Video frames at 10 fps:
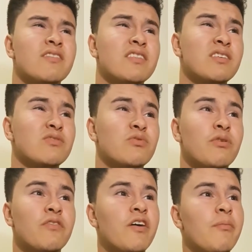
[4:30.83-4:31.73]
I think it was
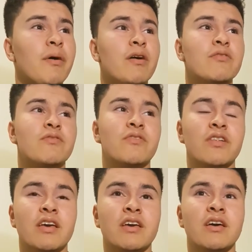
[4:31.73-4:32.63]
25 pounds for
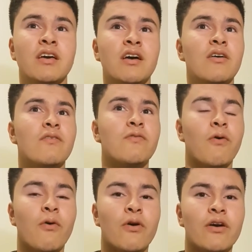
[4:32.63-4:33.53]
like
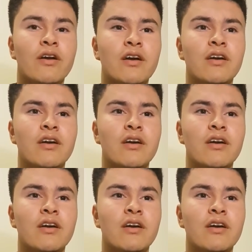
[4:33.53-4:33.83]
4